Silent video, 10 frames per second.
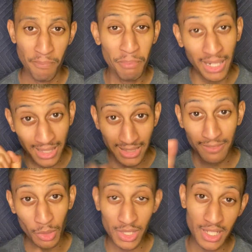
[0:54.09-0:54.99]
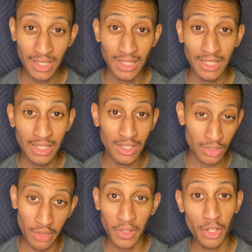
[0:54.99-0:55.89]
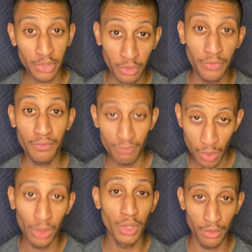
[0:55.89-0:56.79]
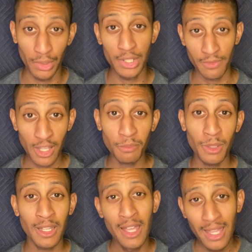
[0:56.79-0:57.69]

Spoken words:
But fortunately, the survey also rolled over into Facebook,